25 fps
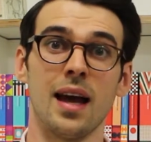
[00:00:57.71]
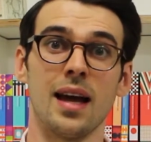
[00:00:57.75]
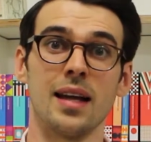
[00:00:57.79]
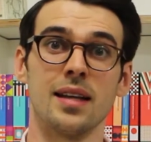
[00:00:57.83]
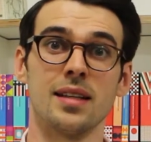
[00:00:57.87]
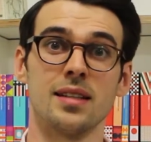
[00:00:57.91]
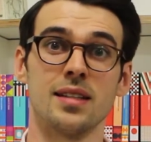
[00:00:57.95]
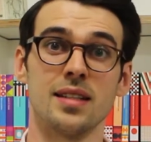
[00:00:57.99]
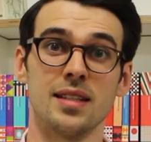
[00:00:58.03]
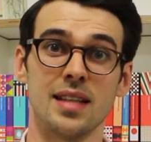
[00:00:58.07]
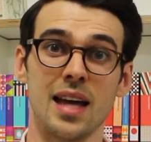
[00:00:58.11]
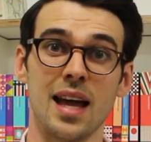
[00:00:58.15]

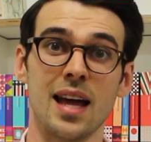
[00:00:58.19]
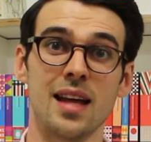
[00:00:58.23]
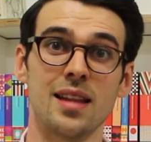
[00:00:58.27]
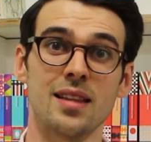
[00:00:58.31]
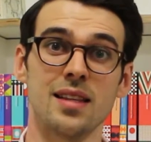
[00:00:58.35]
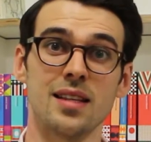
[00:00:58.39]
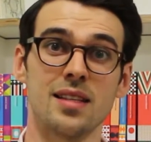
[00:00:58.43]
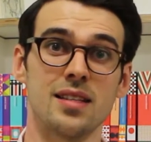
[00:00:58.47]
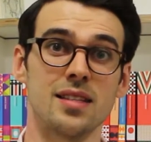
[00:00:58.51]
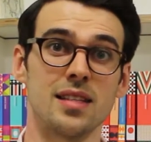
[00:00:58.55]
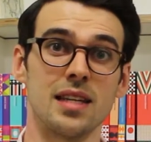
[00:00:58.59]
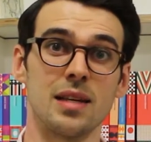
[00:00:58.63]
And to
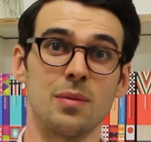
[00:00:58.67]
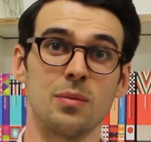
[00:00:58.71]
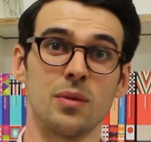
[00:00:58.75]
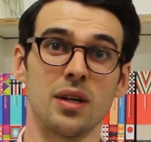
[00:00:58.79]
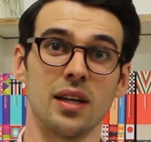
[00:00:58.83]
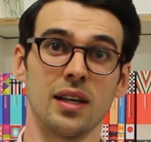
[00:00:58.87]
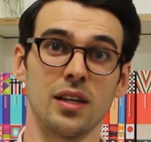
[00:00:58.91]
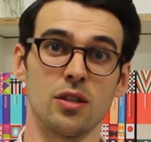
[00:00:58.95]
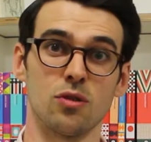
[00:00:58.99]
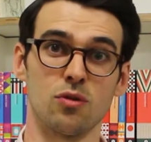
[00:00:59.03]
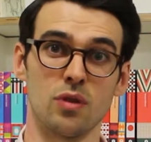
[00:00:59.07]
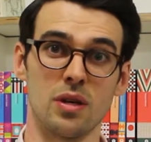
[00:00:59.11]
Dan, this seemed
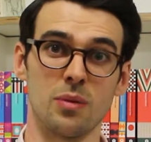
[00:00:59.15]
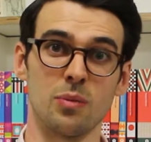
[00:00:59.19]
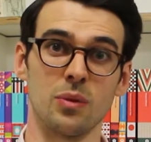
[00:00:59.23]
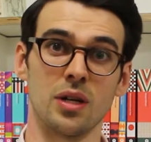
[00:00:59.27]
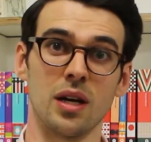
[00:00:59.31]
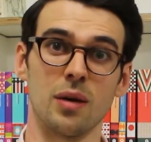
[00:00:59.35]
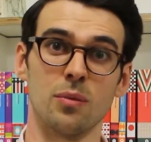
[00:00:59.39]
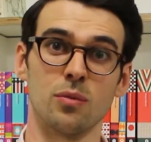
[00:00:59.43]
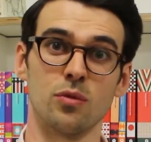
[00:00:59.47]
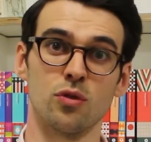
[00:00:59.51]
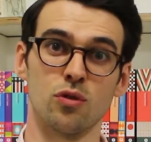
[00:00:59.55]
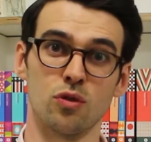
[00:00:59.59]
like a dream
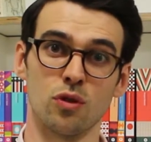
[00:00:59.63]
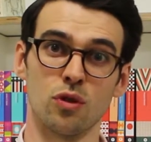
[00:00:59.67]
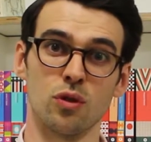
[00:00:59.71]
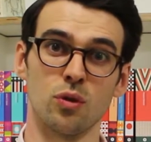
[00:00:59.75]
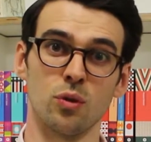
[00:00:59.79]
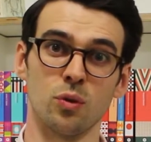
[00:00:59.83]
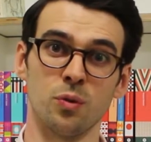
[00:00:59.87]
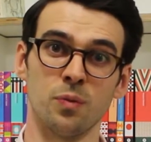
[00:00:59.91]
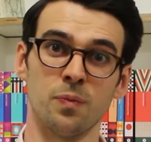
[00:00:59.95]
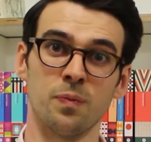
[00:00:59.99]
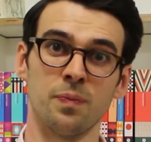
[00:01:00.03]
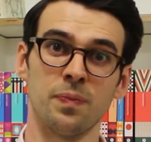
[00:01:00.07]
come
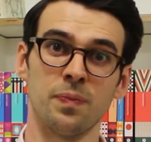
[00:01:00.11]
true.